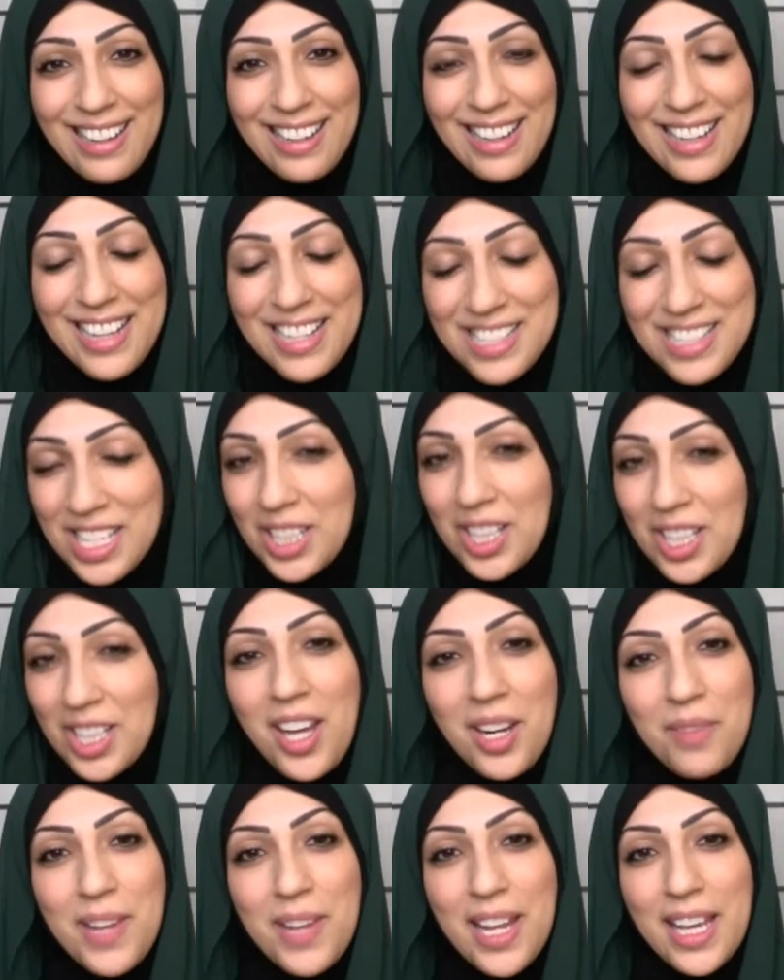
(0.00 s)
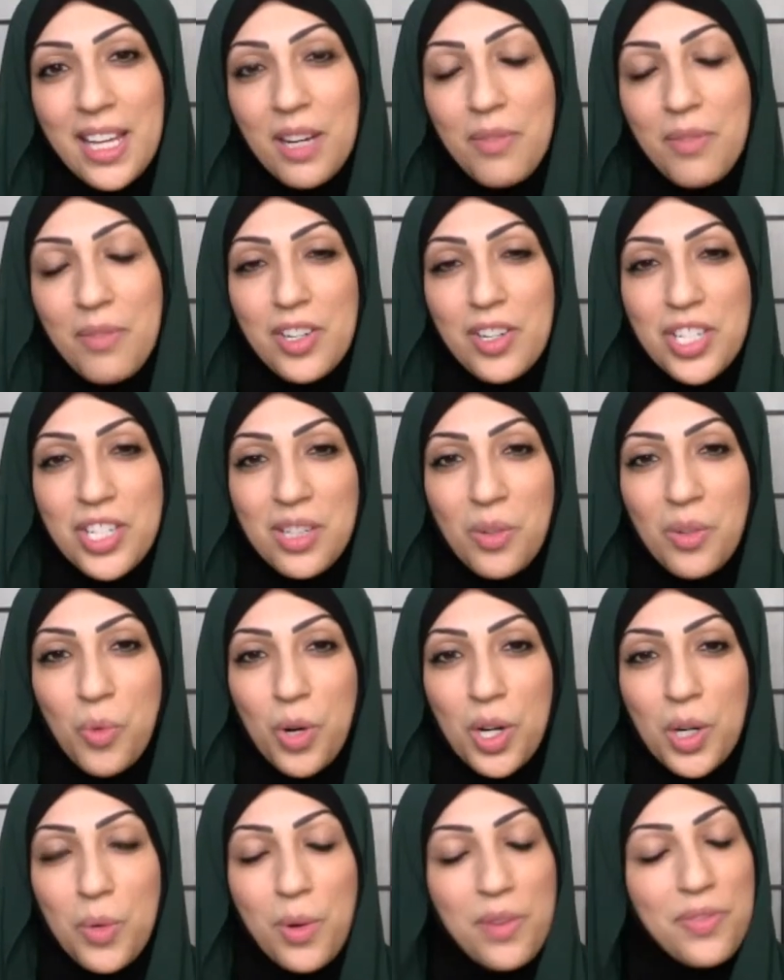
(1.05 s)
It's a lot of negative energy to
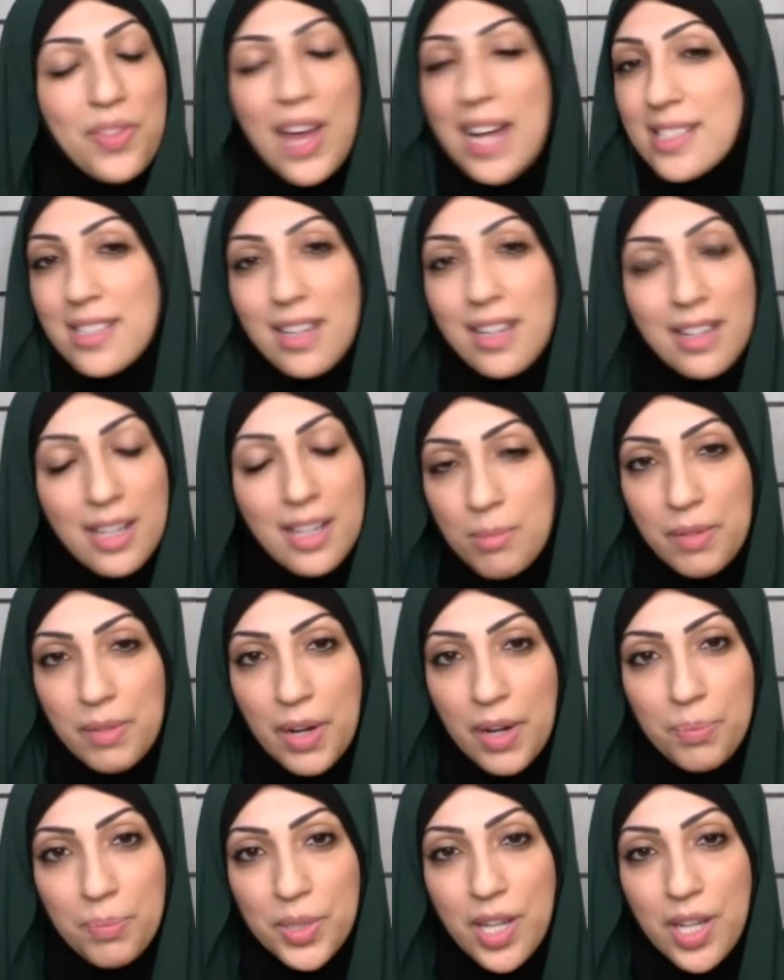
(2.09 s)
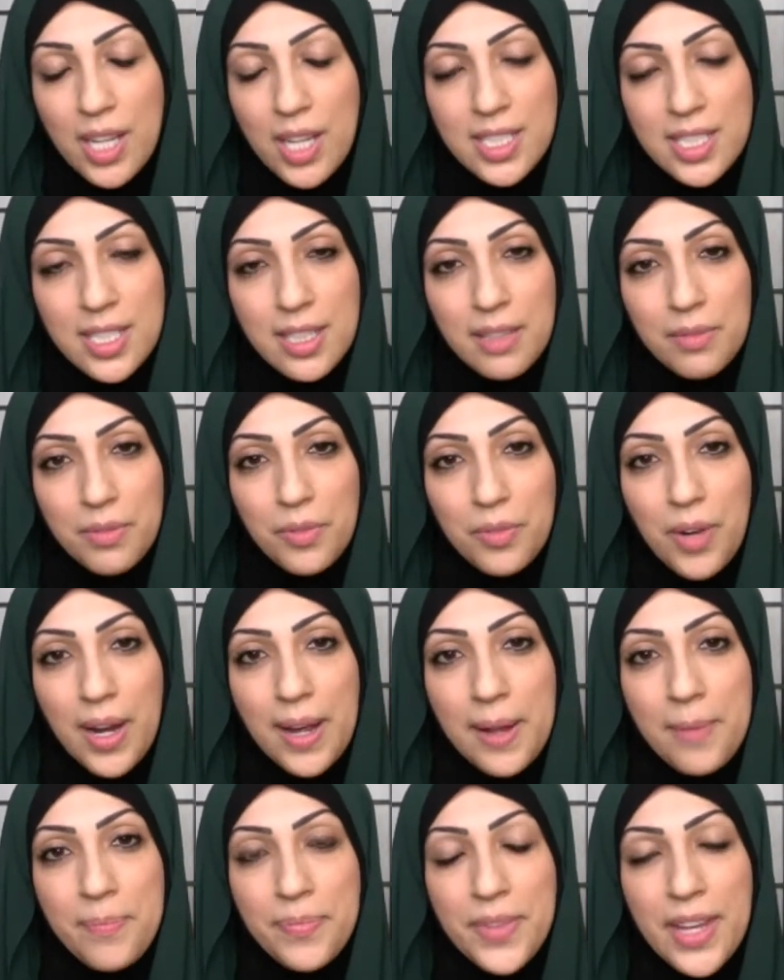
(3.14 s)
work with. That's not going to be very productive,
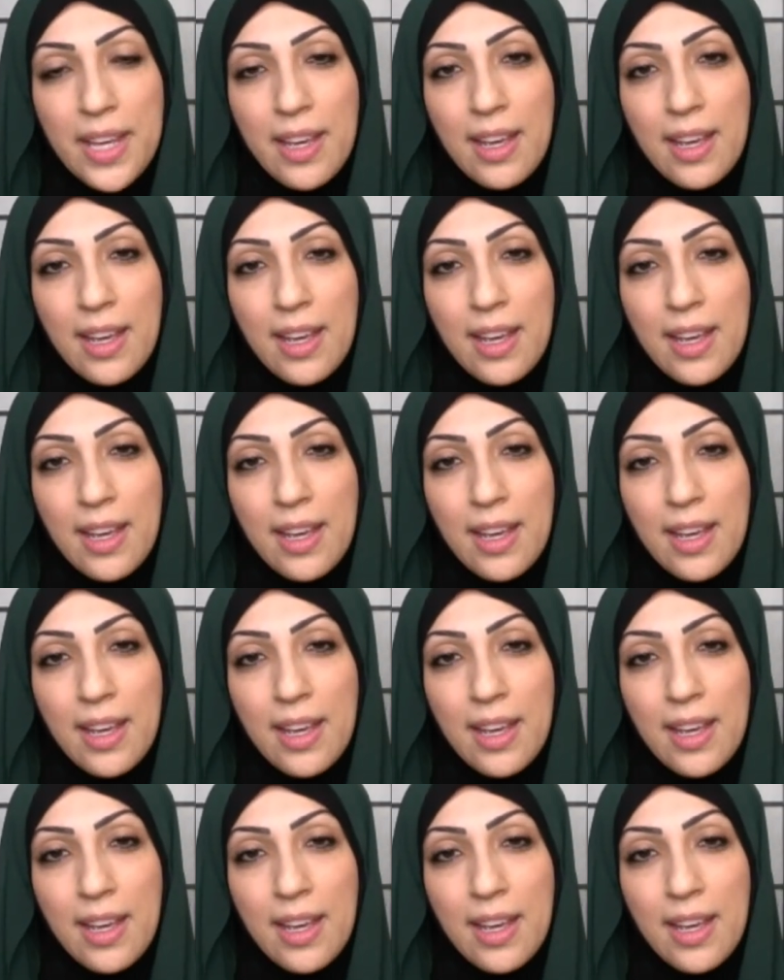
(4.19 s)
right?